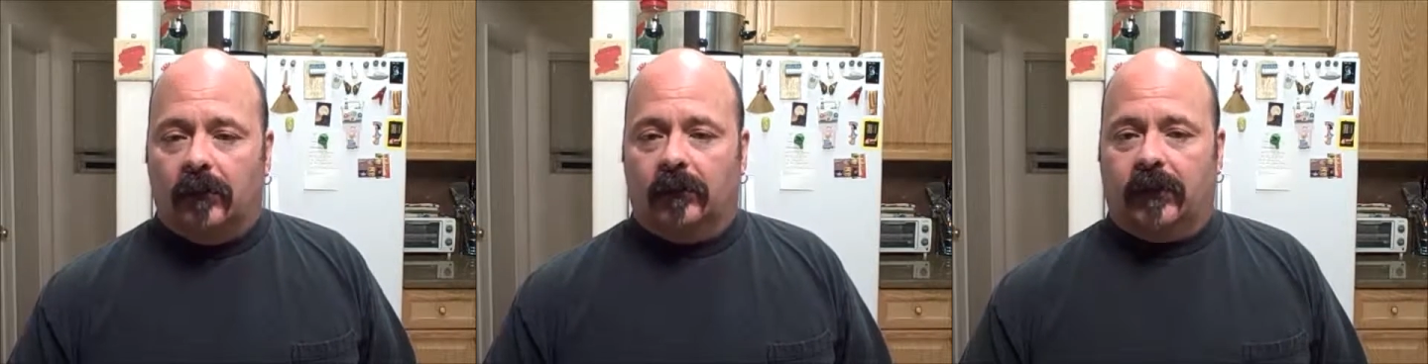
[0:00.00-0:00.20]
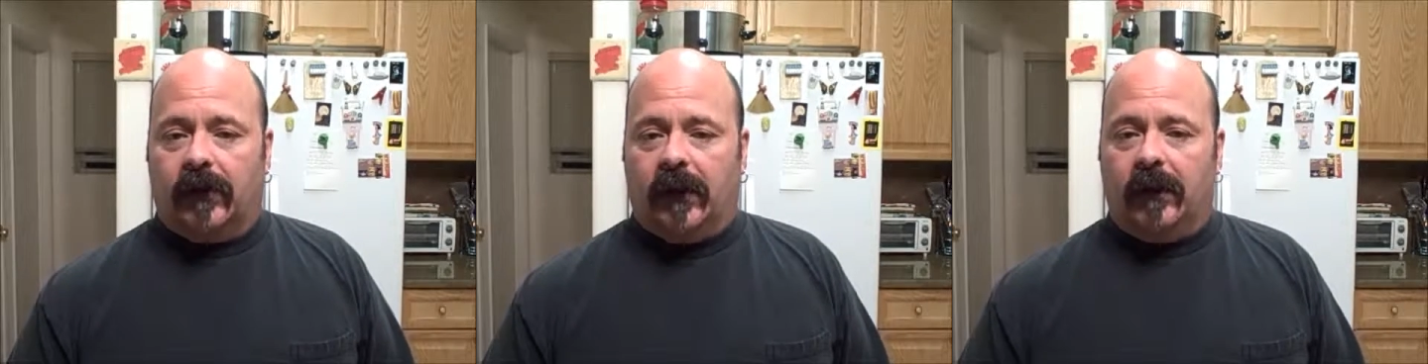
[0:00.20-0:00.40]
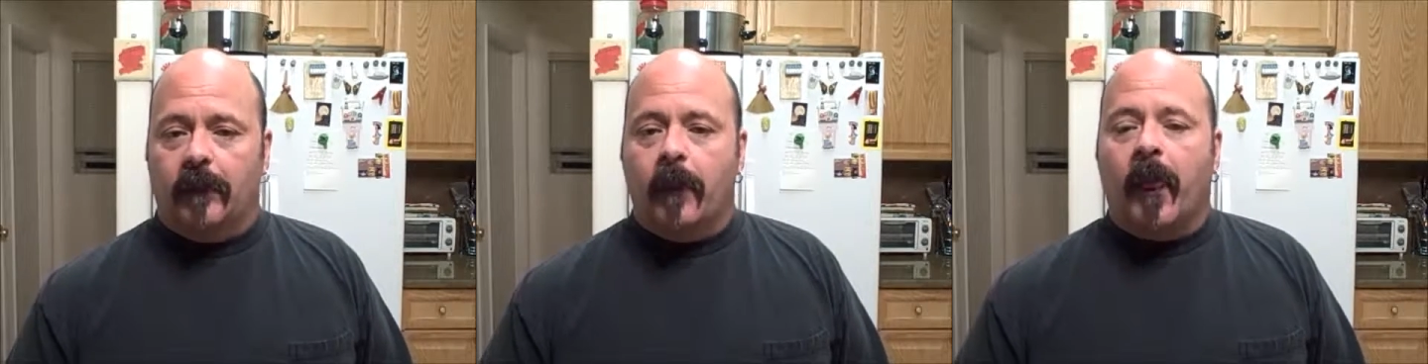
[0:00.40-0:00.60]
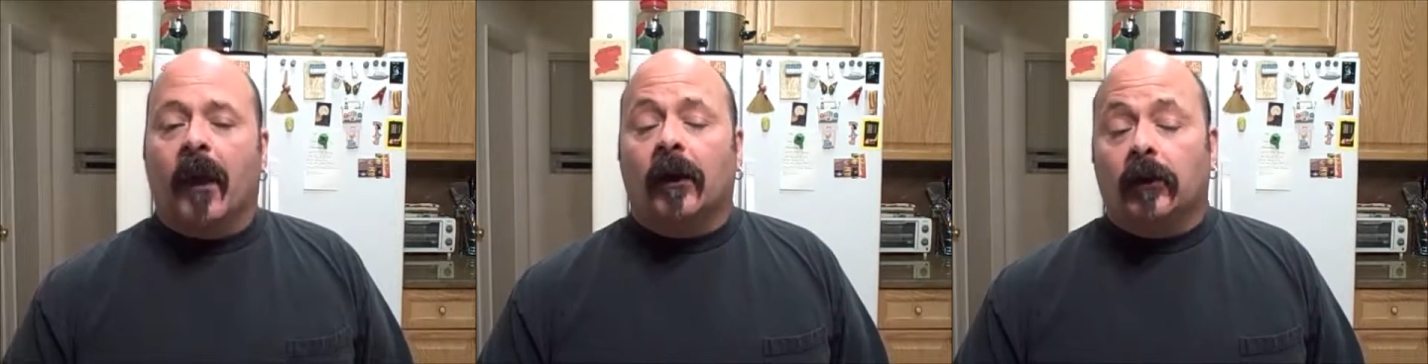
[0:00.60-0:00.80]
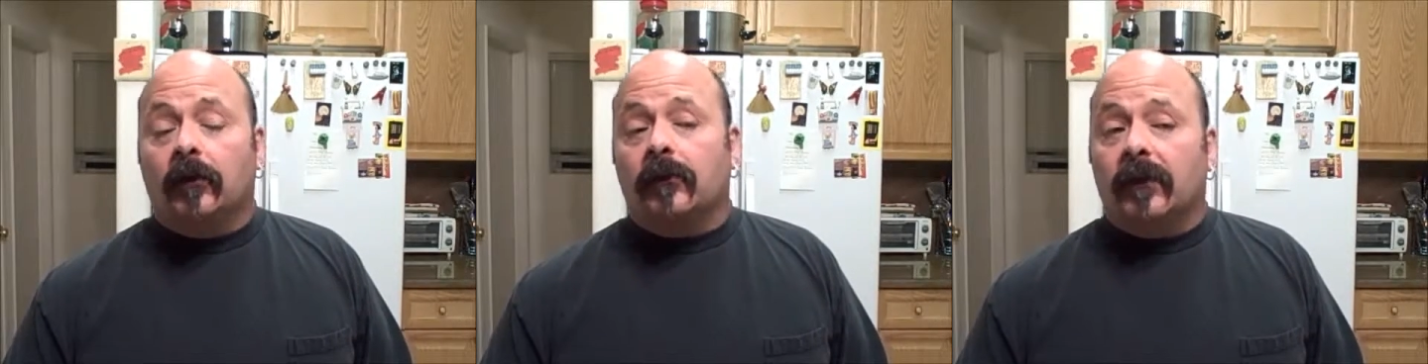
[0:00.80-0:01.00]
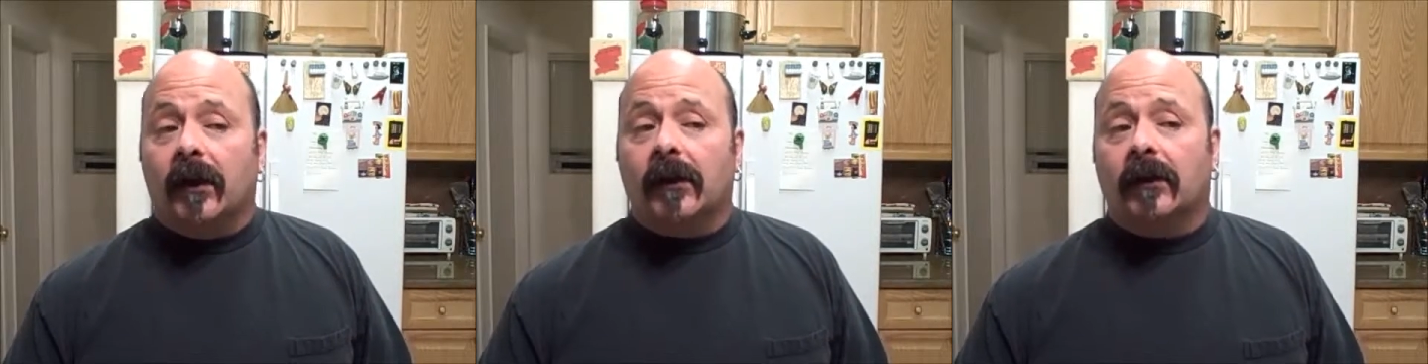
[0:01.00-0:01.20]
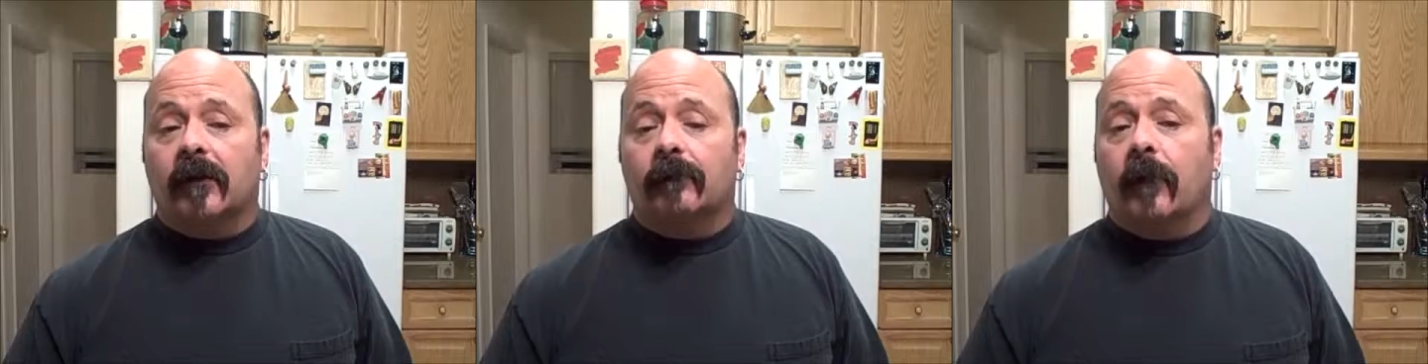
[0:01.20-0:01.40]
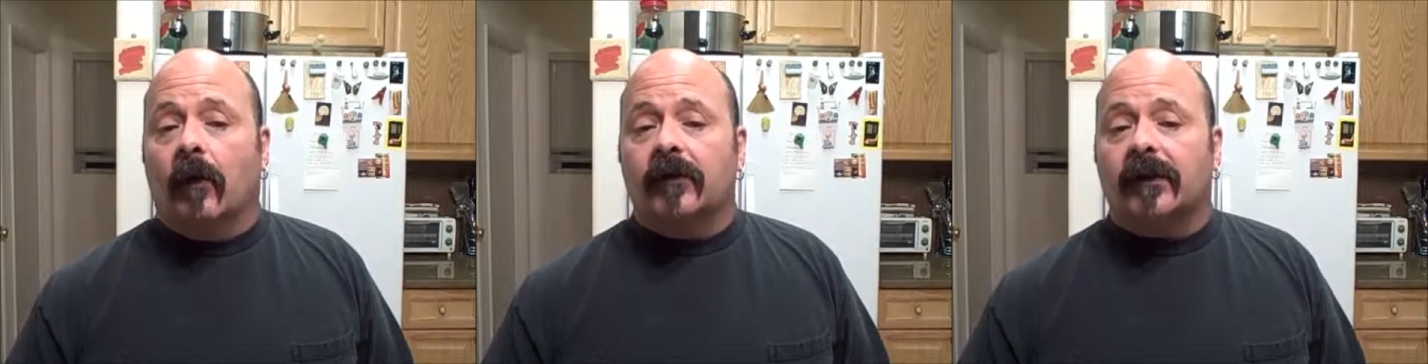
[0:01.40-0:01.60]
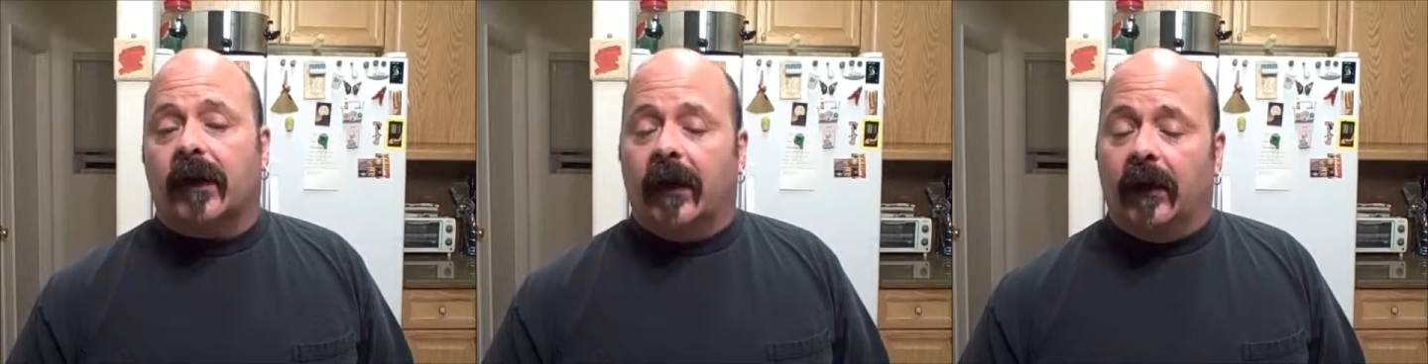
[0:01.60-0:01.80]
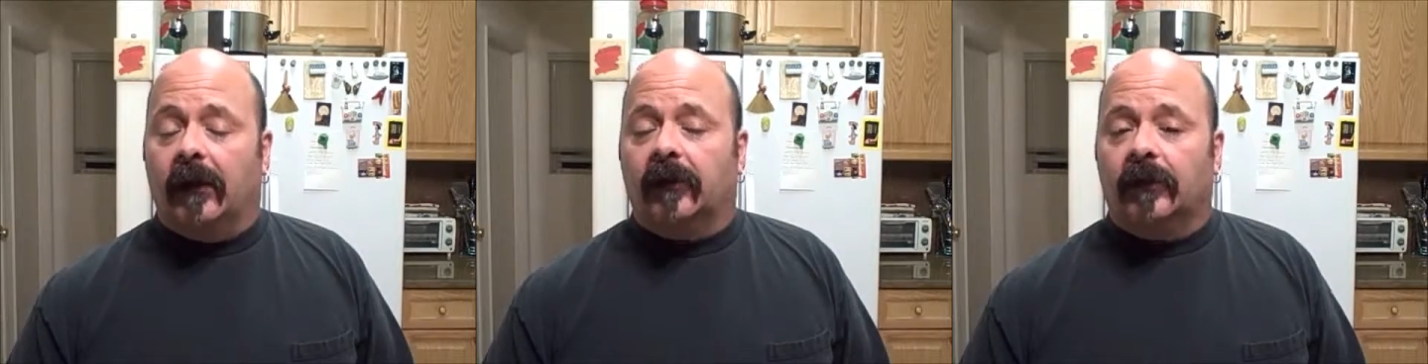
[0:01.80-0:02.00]
Okay? You can get it at most
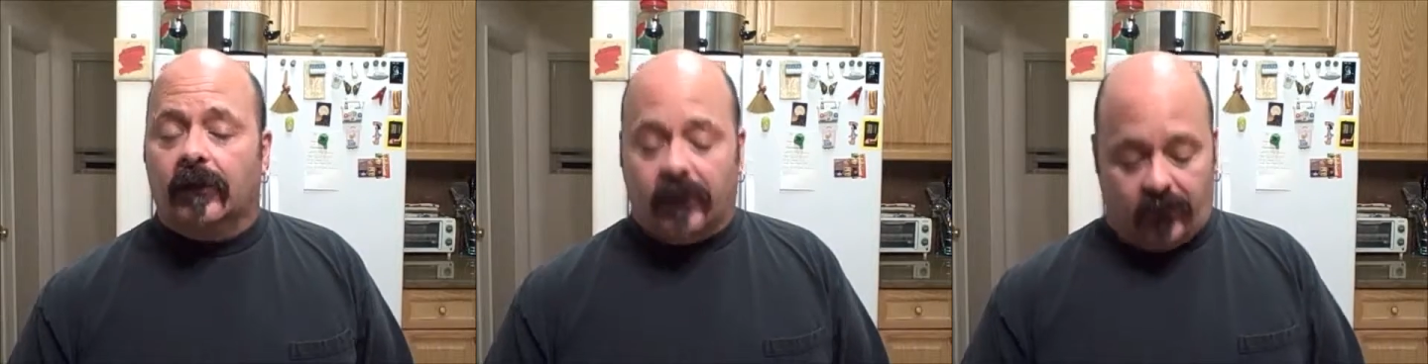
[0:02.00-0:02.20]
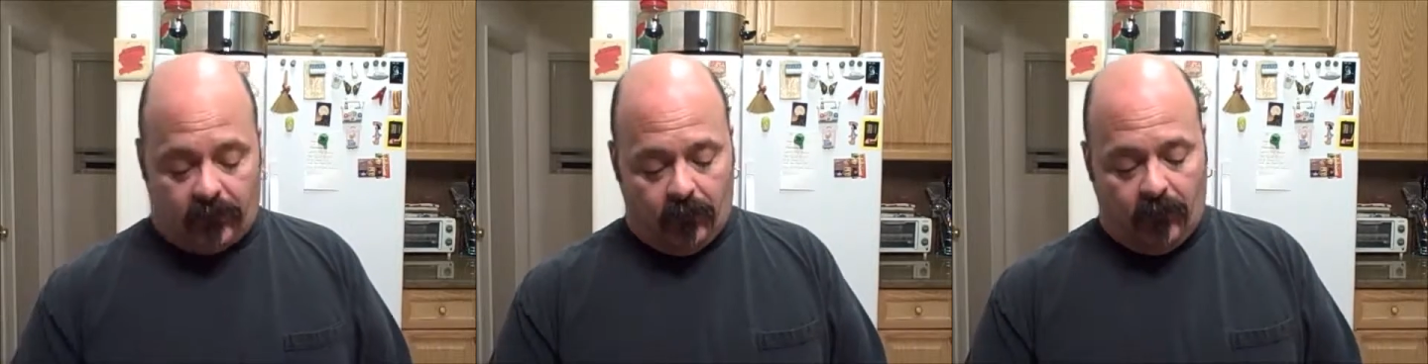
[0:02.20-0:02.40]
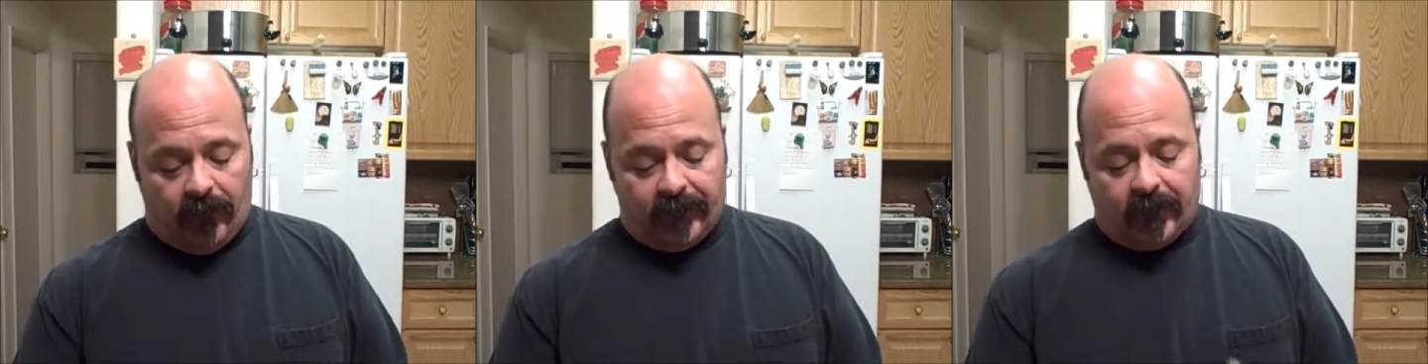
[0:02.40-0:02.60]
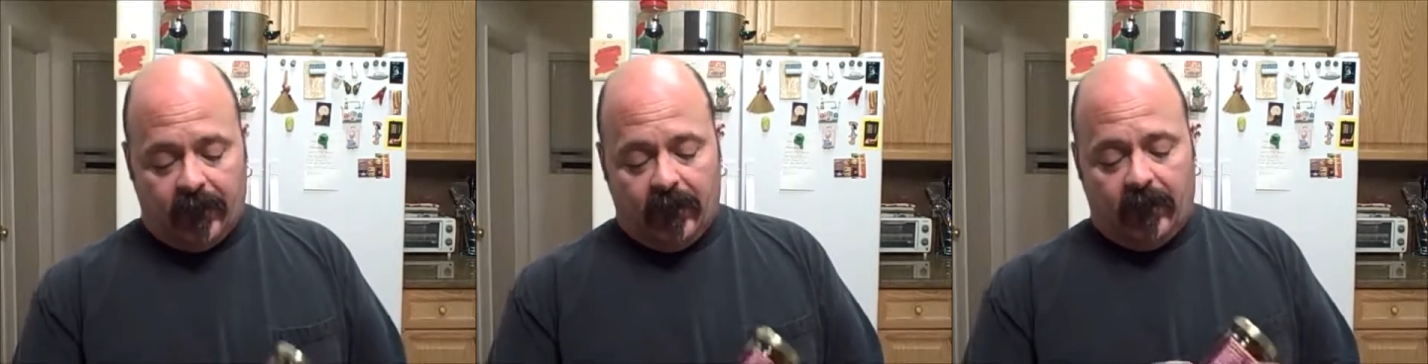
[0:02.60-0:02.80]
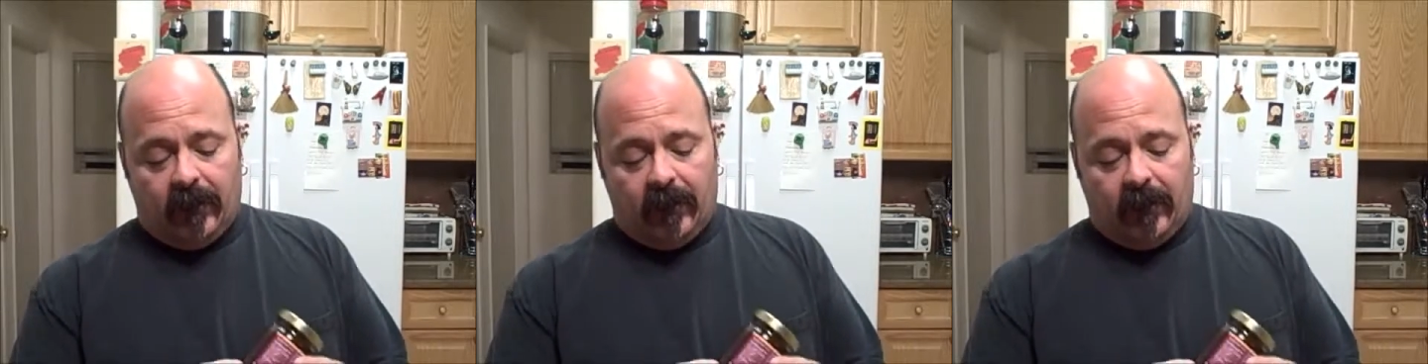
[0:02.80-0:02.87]
Asian stores.